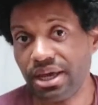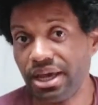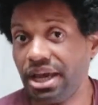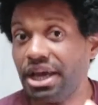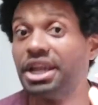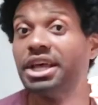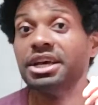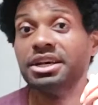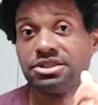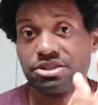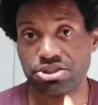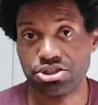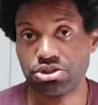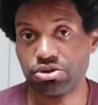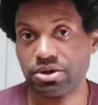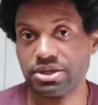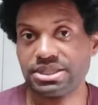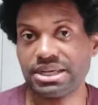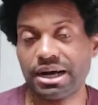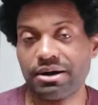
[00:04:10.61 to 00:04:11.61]
It is a
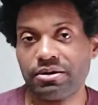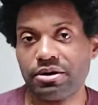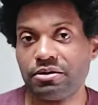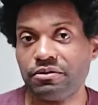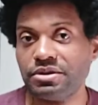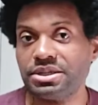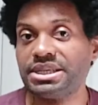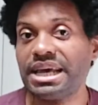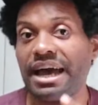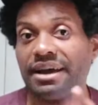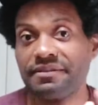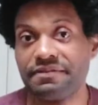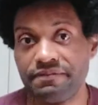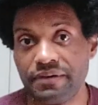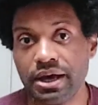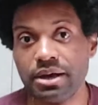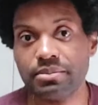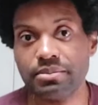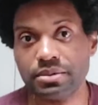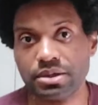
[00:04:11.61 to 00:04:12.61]
choice, however, to act
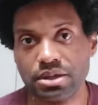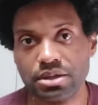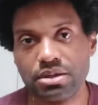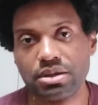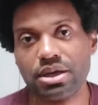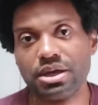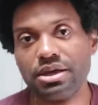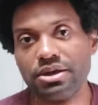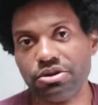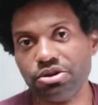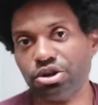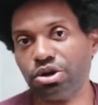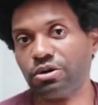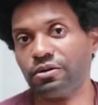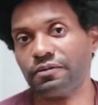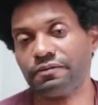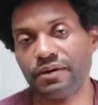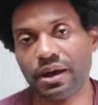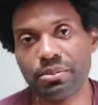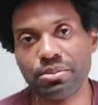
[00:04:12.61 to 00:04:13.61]
femme, you
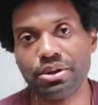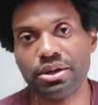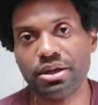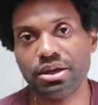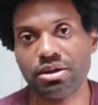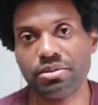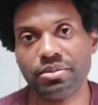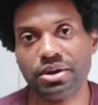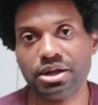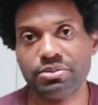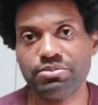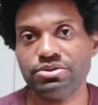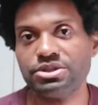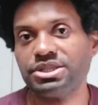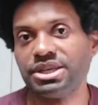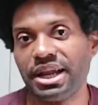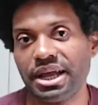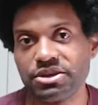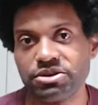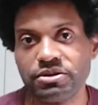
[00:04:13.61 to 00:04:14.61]
know, feminine and
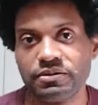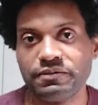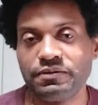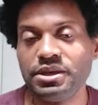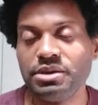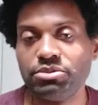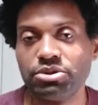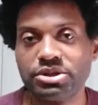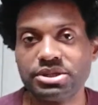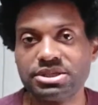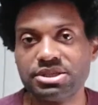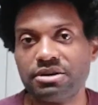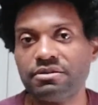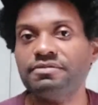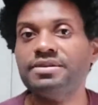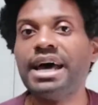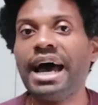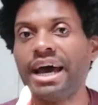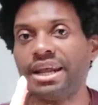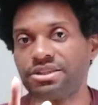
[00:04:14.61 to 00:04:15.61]
pretend like you're female and
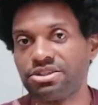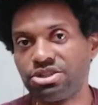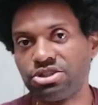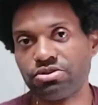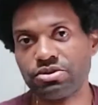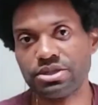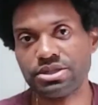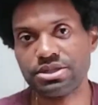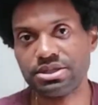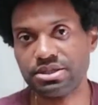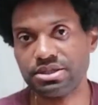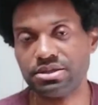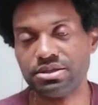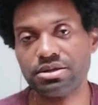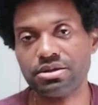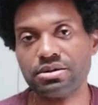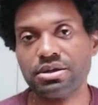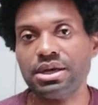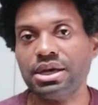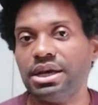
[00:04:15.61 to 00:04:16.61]
stuff. That is choices, you
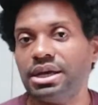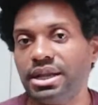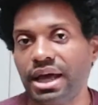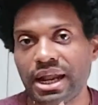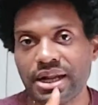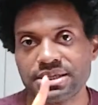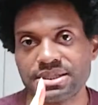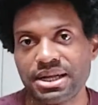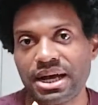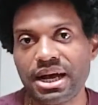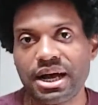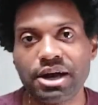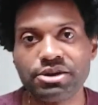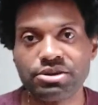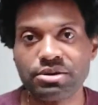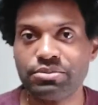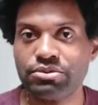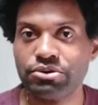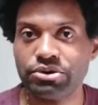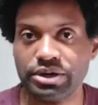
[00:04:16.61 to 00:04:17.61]
know. That is not how
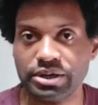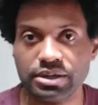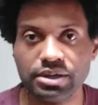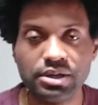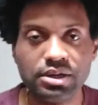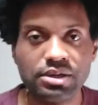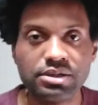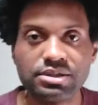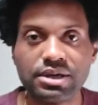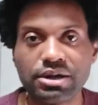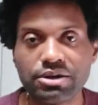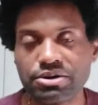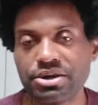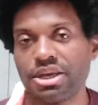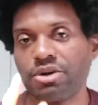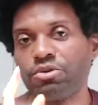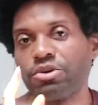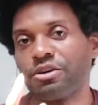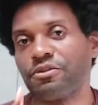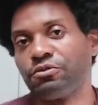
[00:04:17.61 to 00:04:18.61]
you're born. So I don't
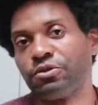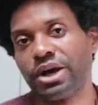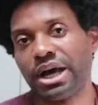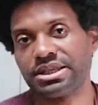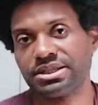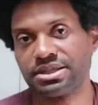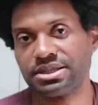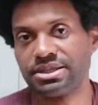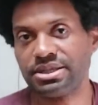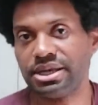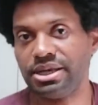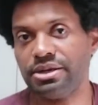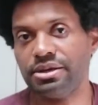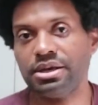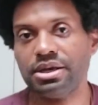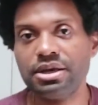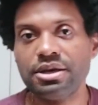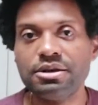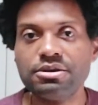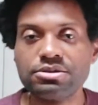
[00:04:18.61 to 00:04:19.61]
care what everyone has to say.
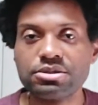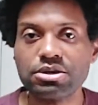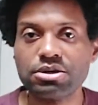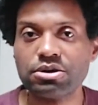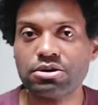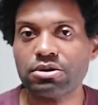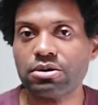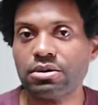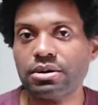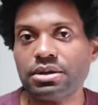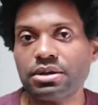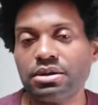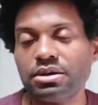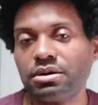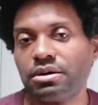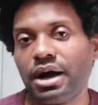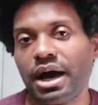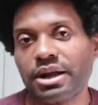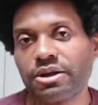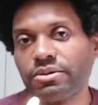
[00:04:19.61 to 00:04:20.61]
So, you
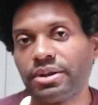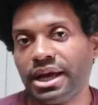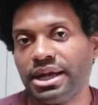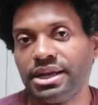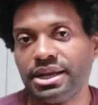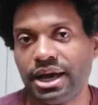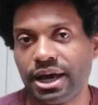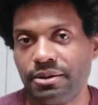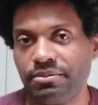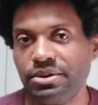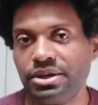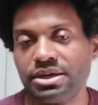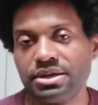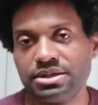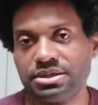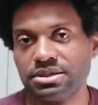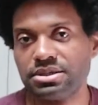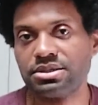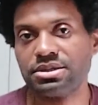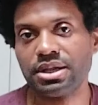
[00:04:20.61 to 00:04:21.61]
know, I don't like that
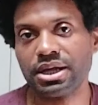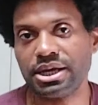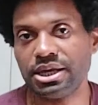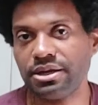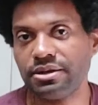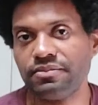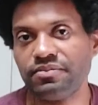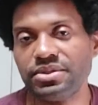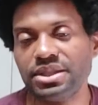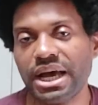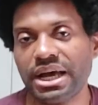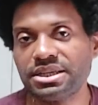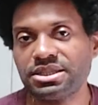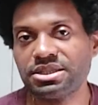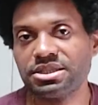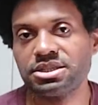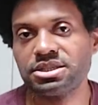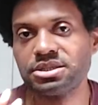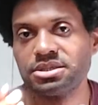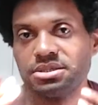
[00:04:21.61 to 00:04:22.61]
because, like, that's
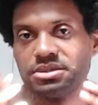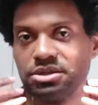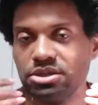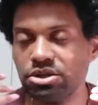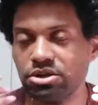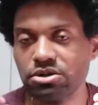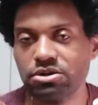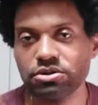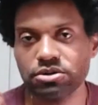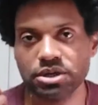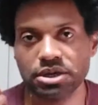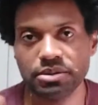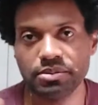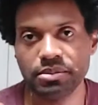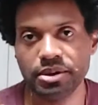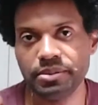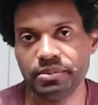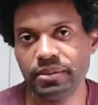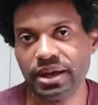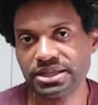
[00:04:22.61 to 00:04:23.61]
just, you know,
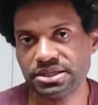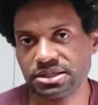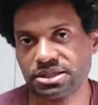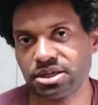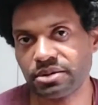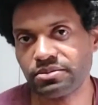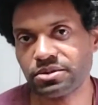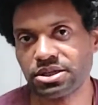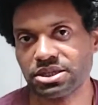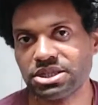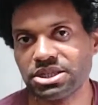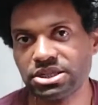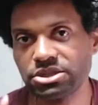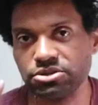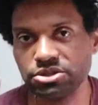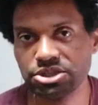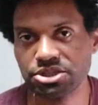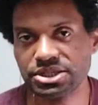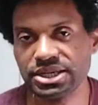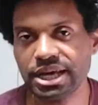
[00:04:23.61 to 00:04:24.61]
it messes up the
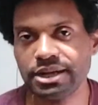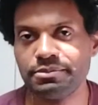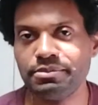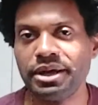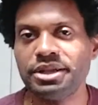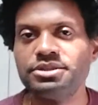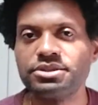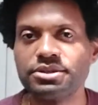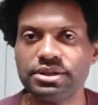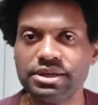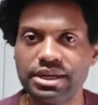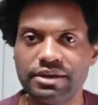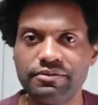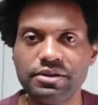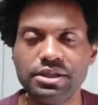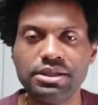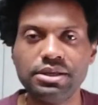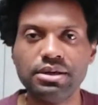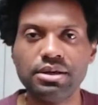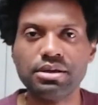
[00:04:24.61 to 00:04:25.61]
children's head mentally and
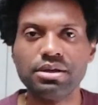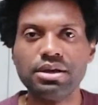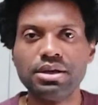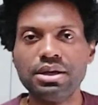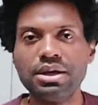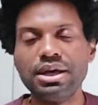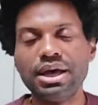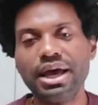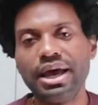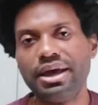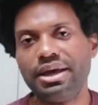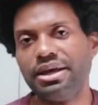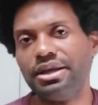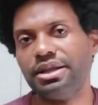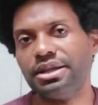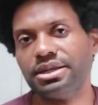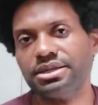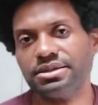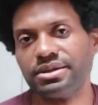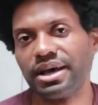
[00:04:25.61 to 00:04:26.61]
everything.
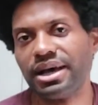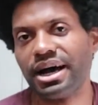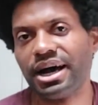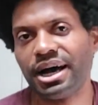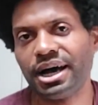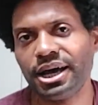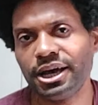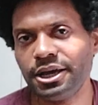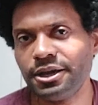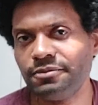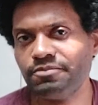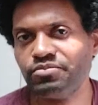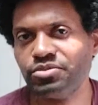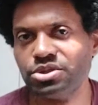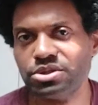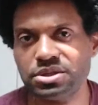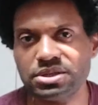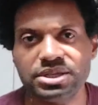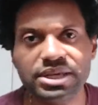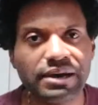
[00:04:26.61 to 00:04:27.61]
And I
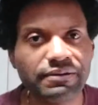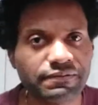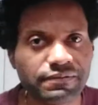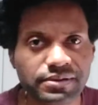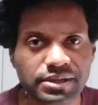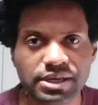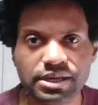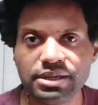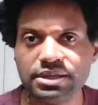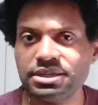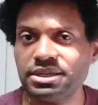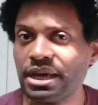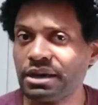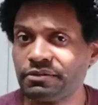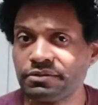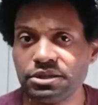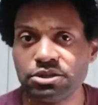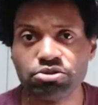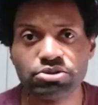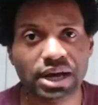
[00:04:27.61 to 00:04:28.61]
definitely
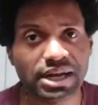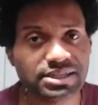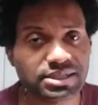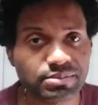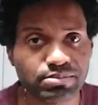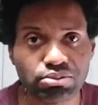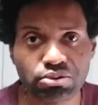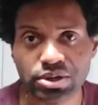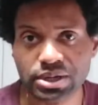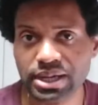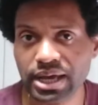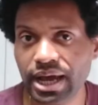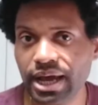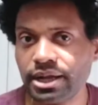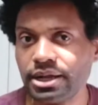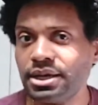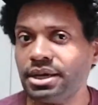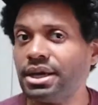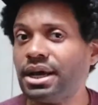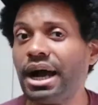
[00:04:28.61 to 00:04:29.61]
do not support
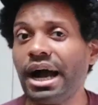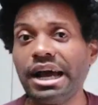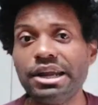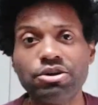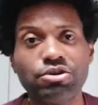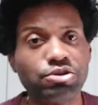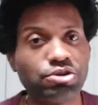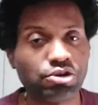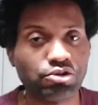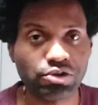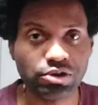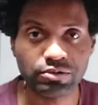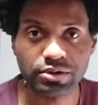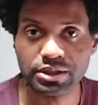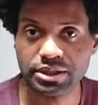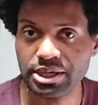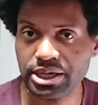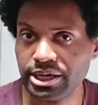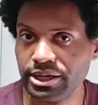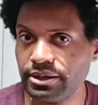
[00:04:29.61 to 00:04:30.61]
that. I don't agree
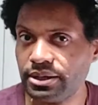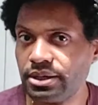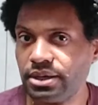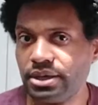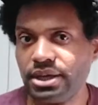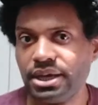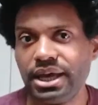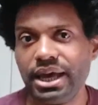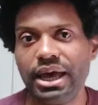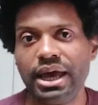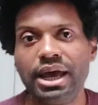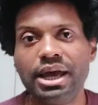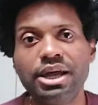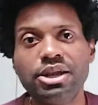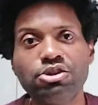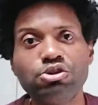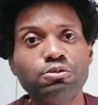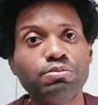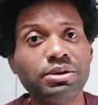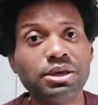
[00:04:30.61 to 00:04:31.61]
with it.
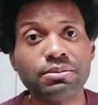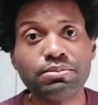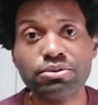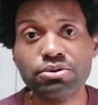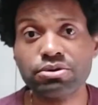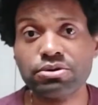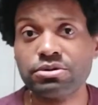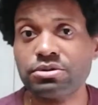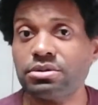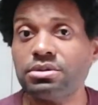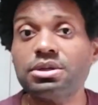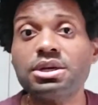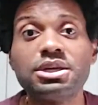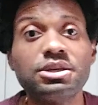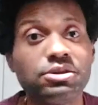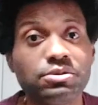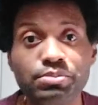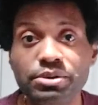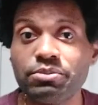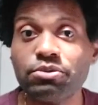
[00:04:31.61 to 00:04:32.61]
And you people
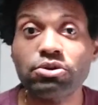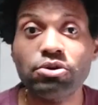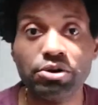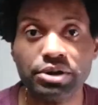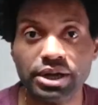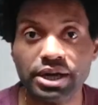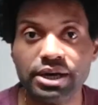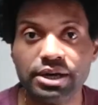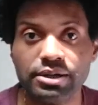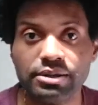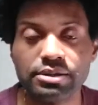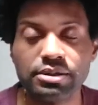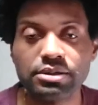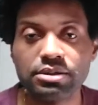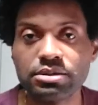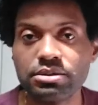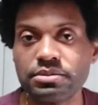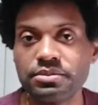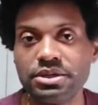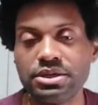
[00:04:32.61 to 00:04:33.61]
going to hell, you
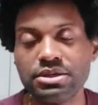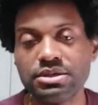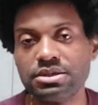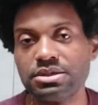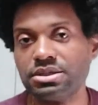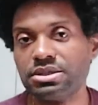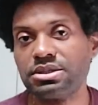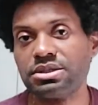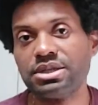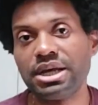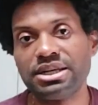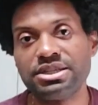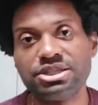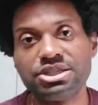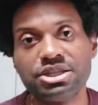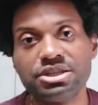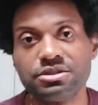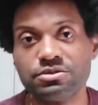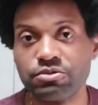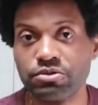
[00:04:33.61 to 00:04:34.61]
know, because that
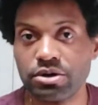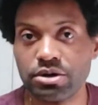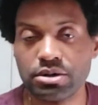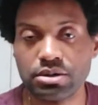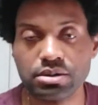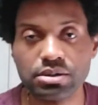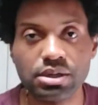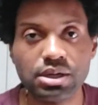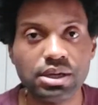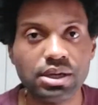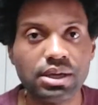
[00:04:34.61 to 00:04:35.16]
shit is wrong.